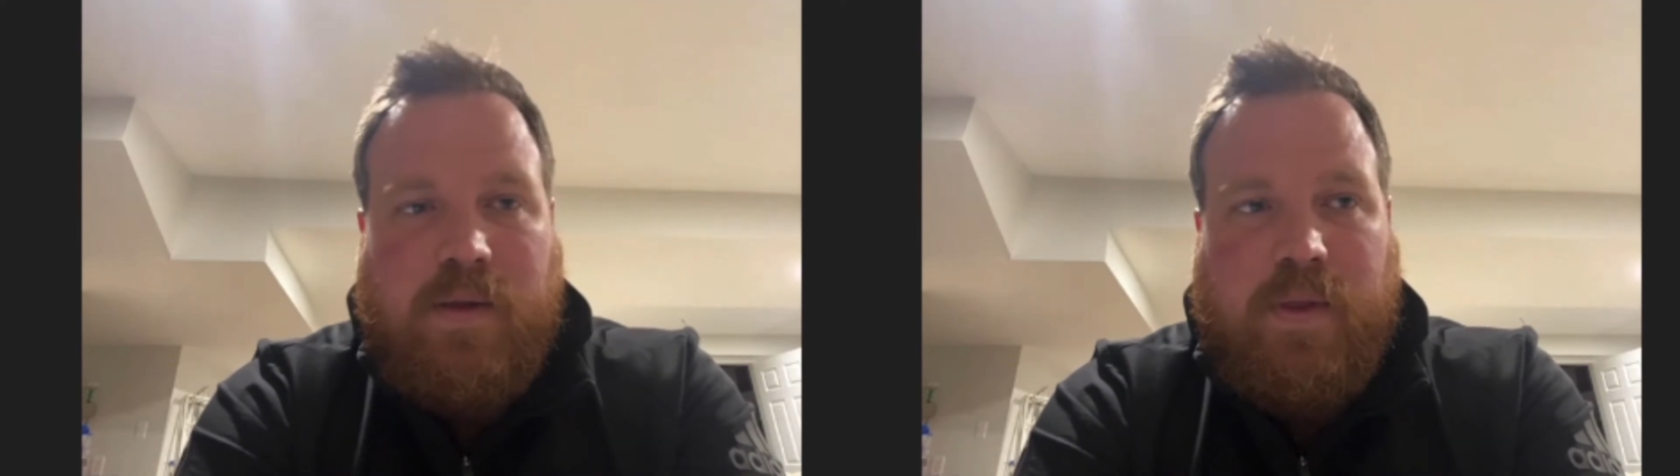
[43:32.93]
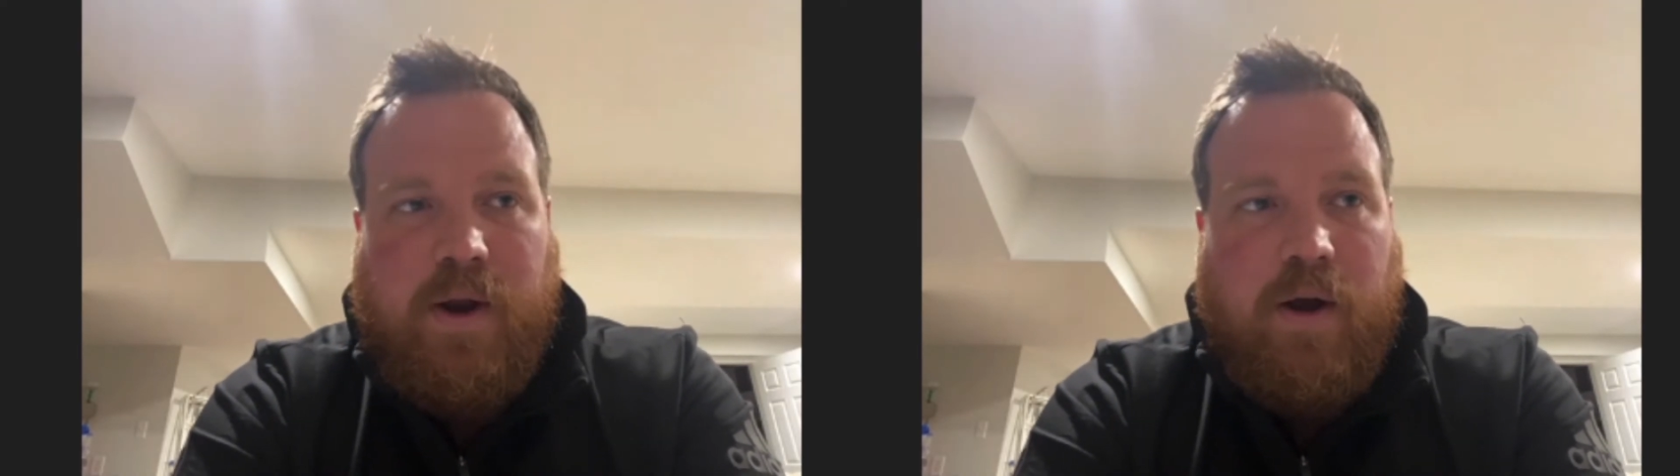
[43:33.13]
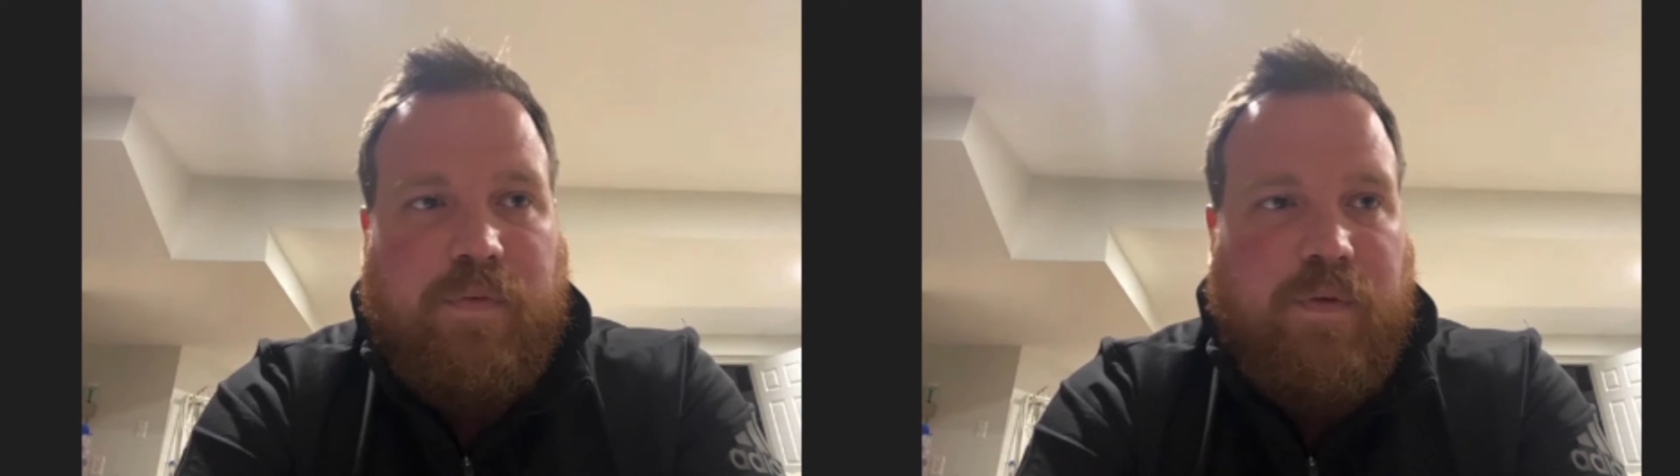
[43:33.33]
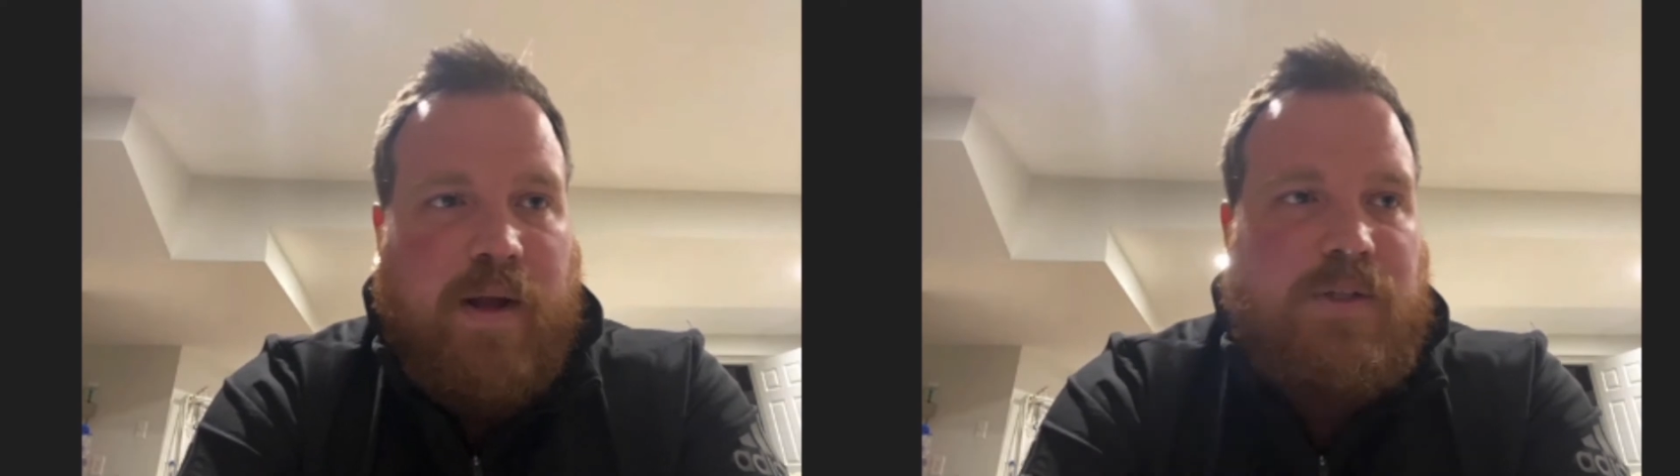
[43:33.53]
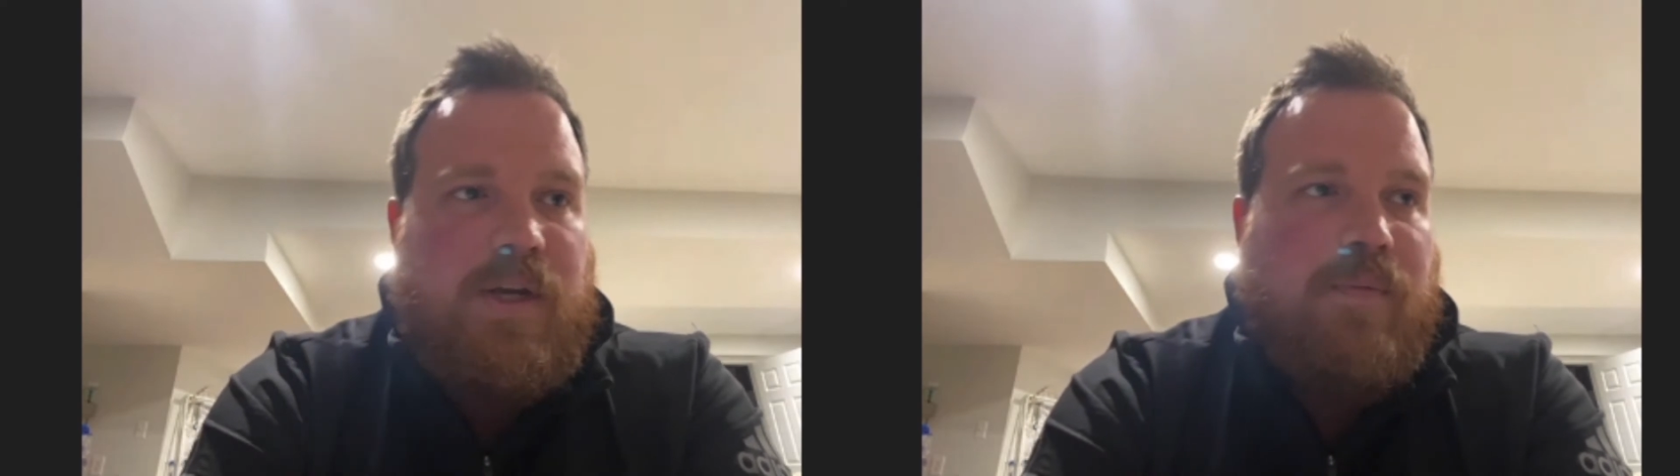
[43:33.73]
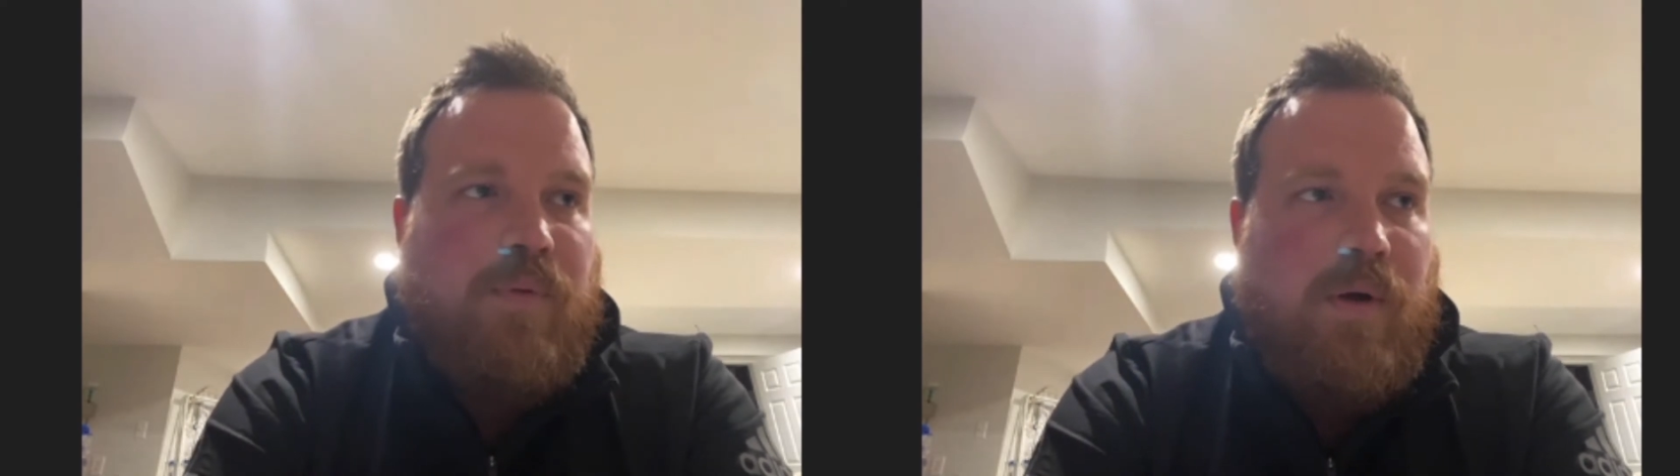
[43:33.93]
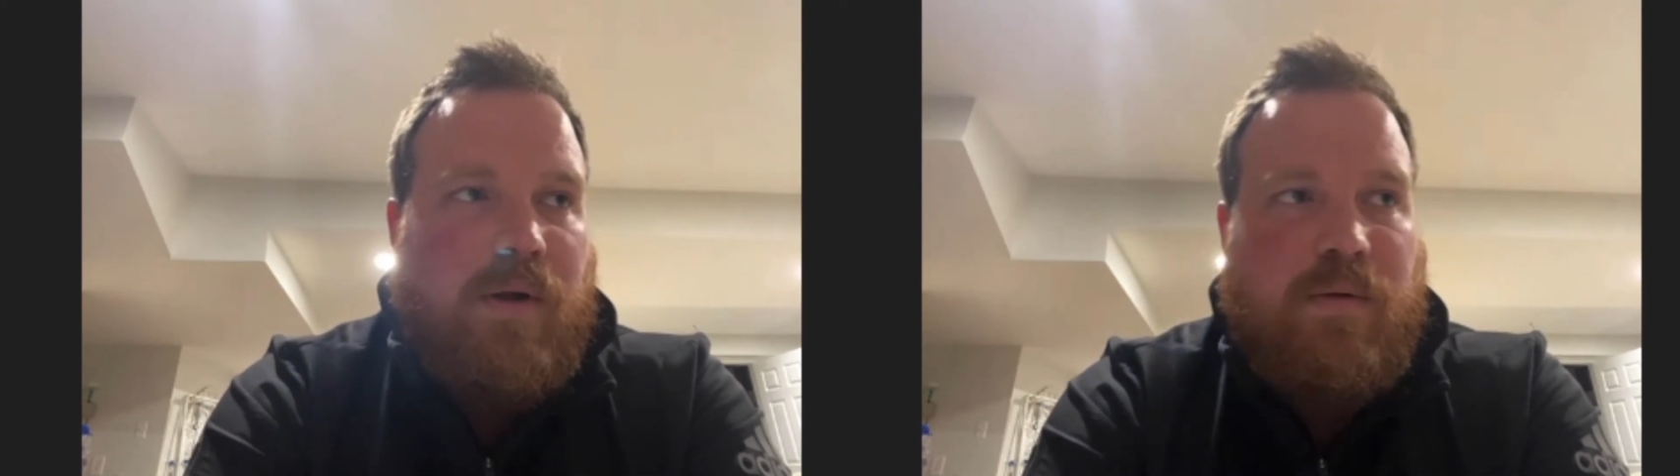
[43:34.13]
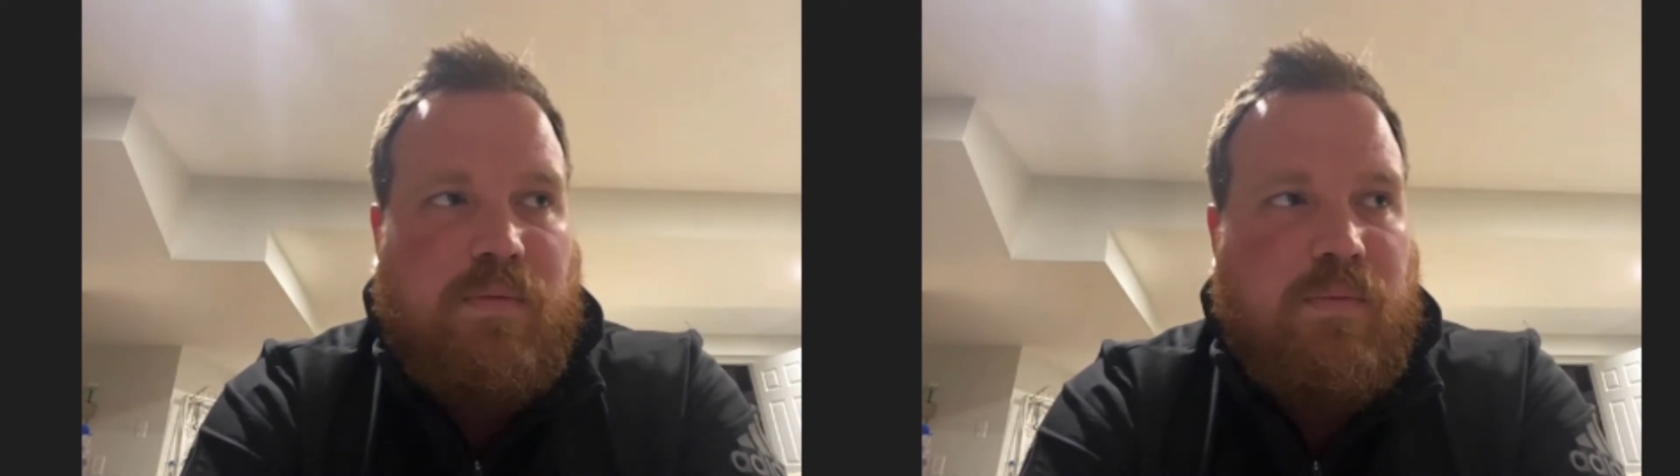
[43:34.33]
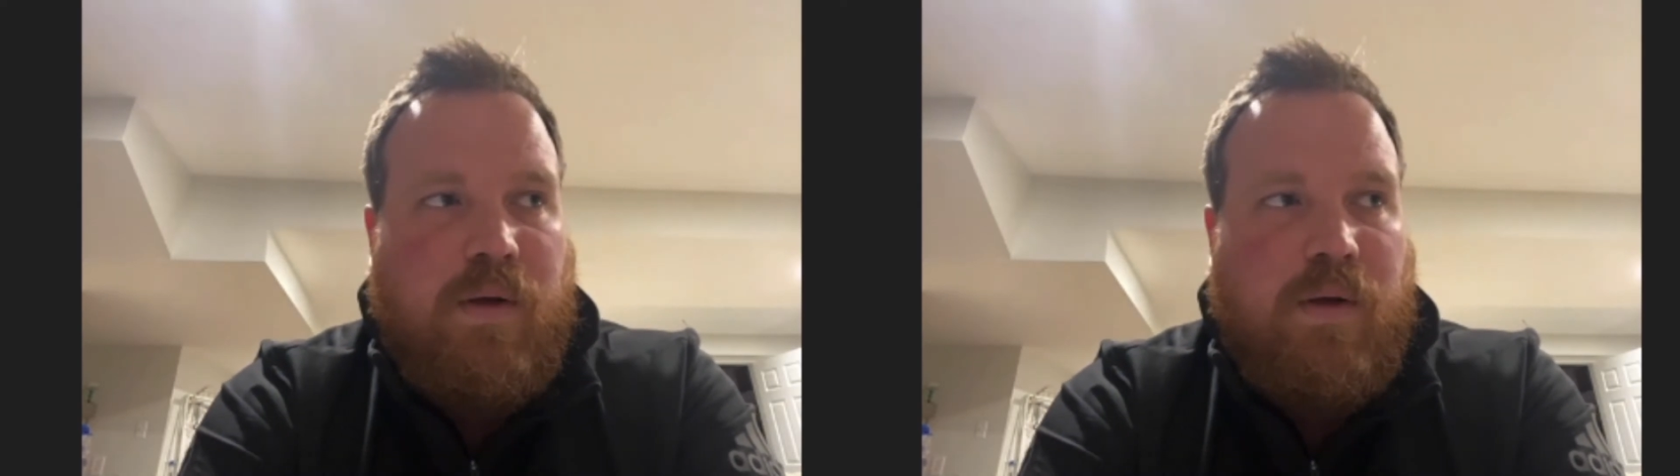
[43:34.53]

our friendship will